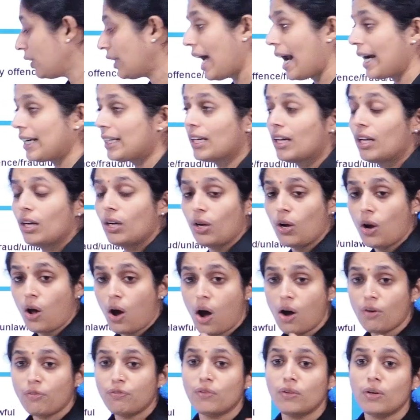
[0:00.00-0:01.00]
that
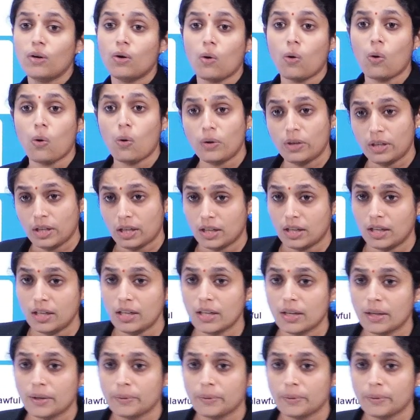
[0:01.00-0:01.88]
lawful owner,